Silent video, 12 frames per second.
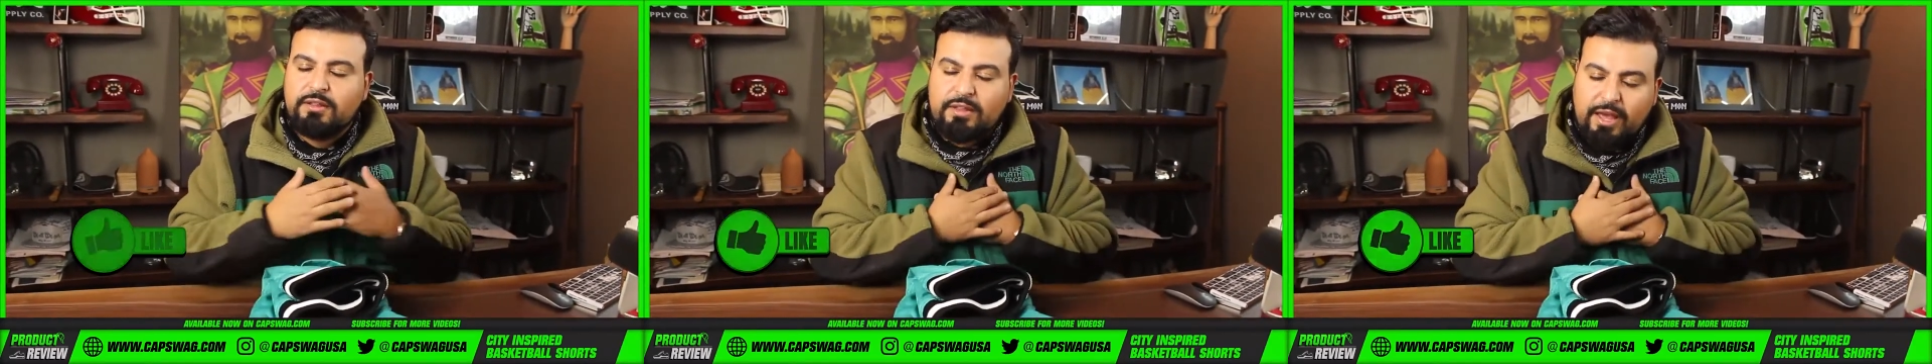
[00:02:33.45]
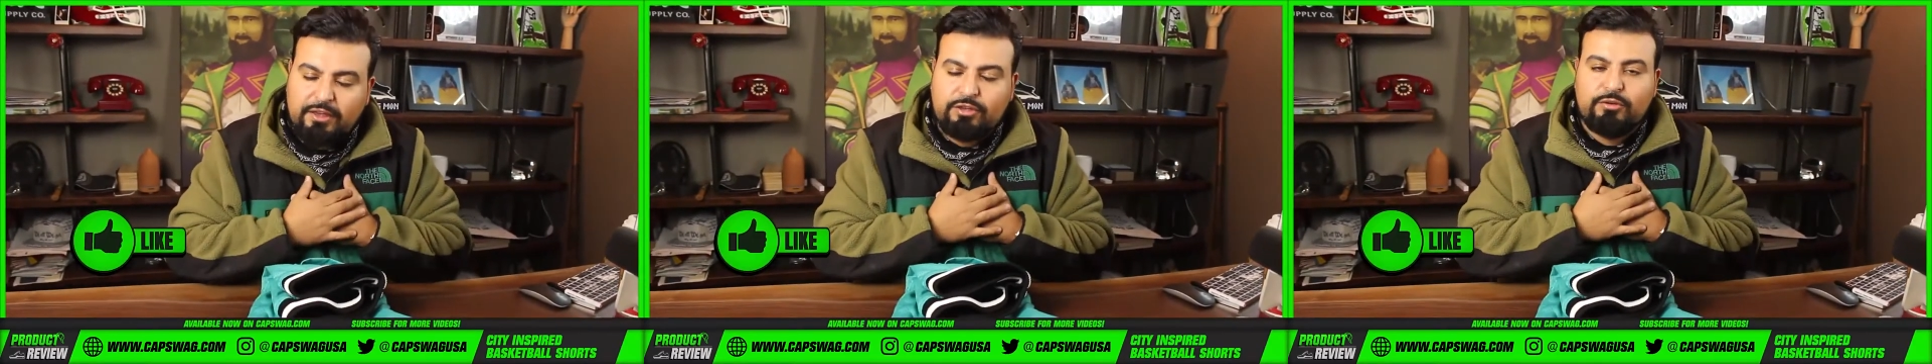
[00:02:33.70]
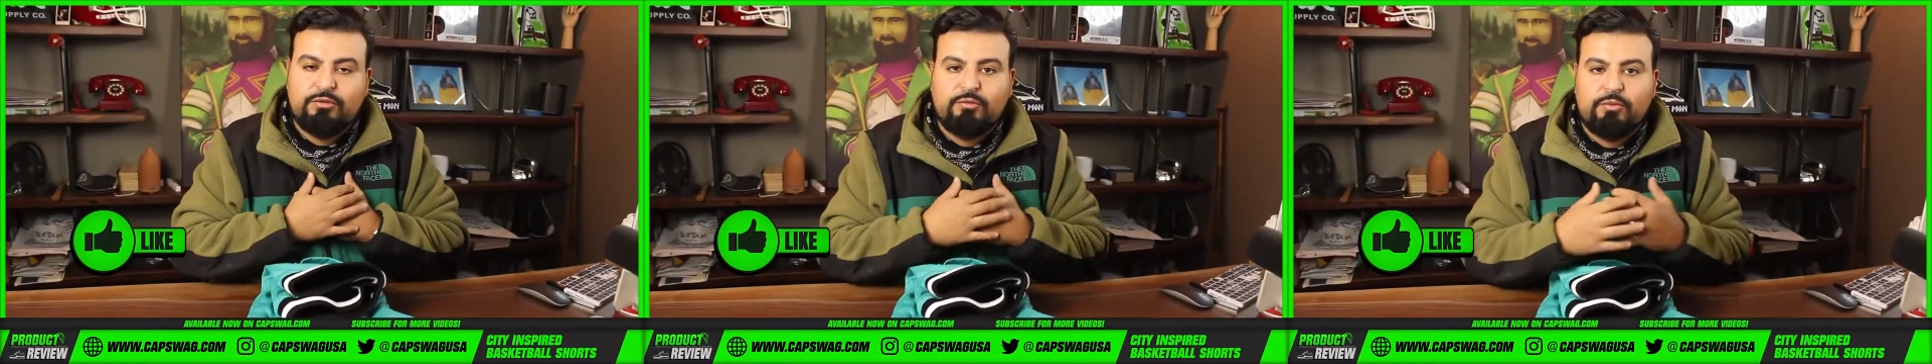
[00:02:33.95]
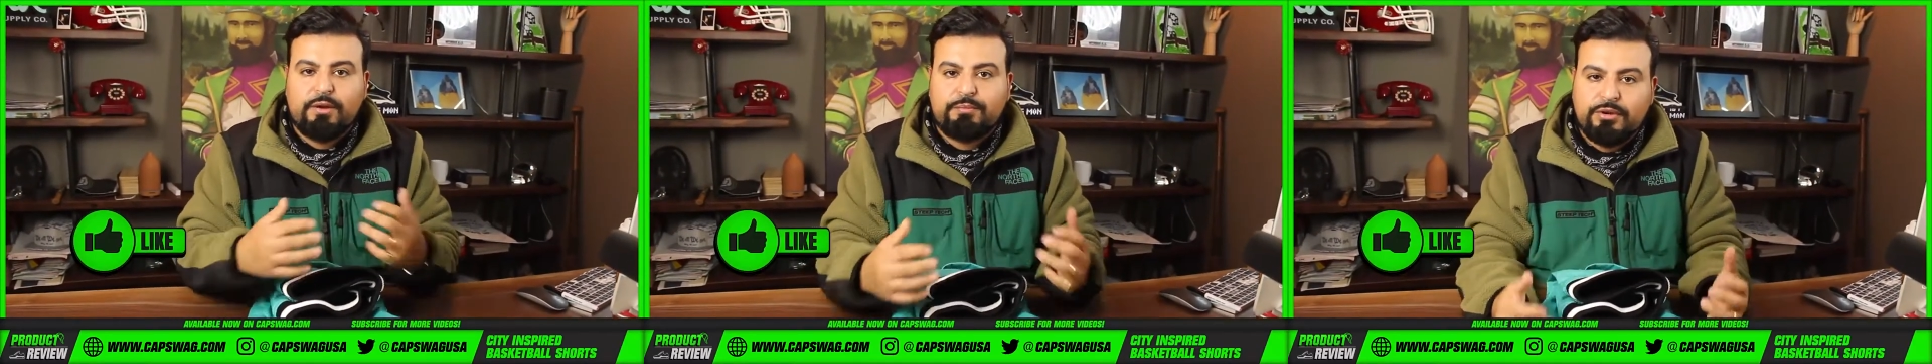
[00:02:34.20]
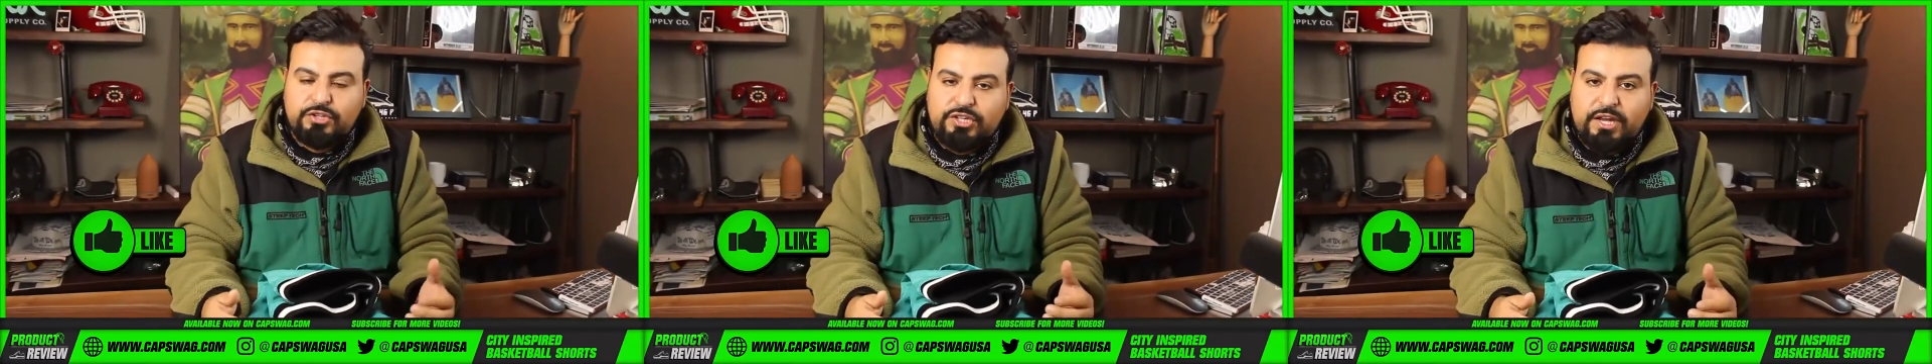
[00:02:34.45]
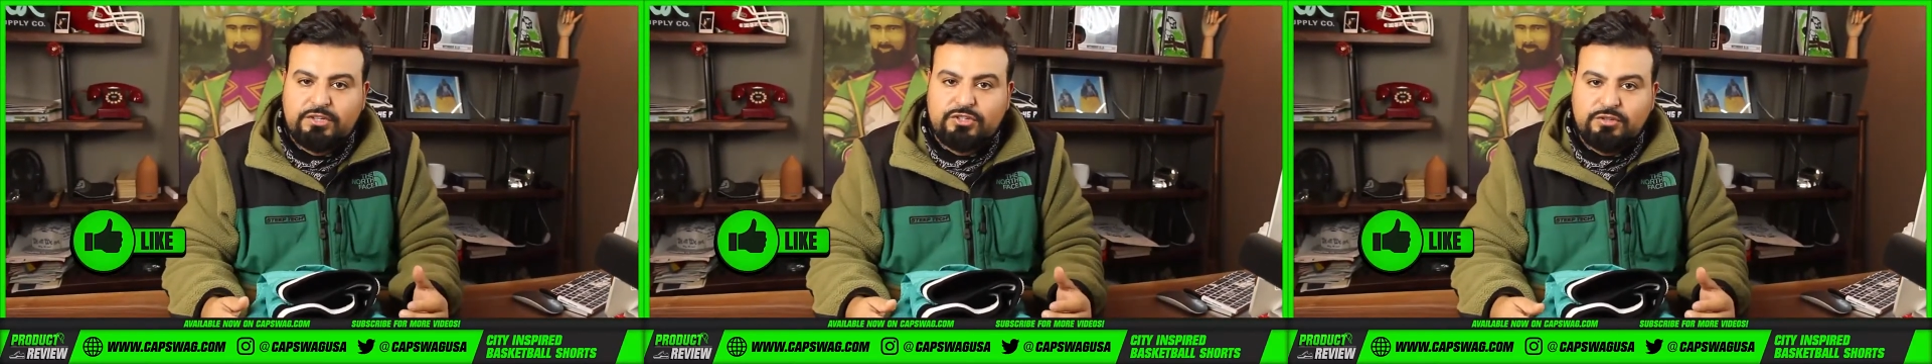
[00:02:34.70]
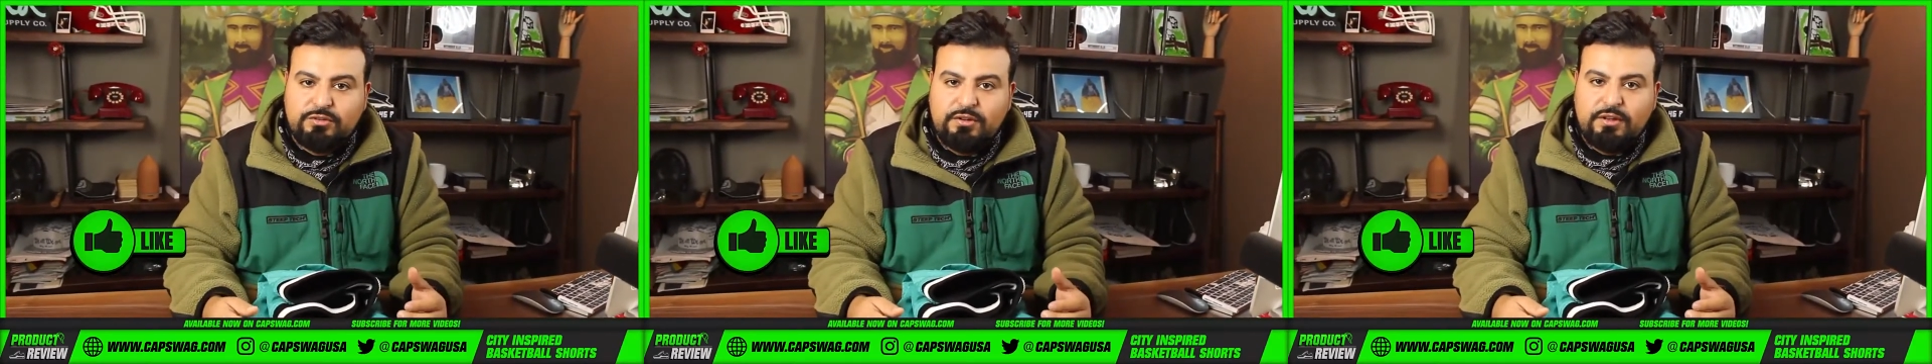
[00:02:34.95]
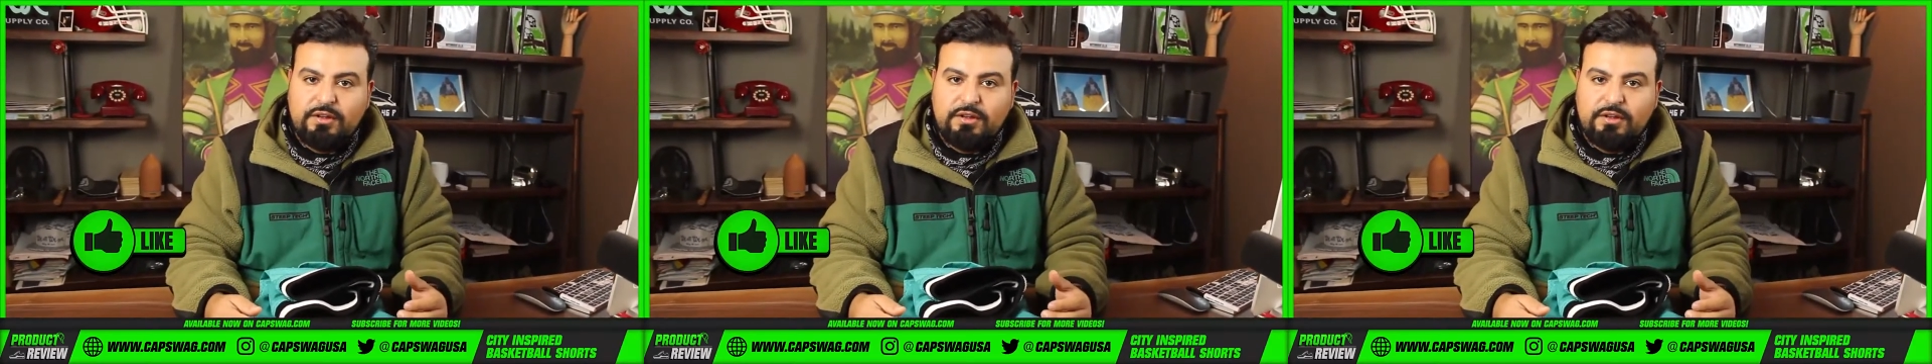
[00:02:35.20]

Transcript: thank you. We appreciate you.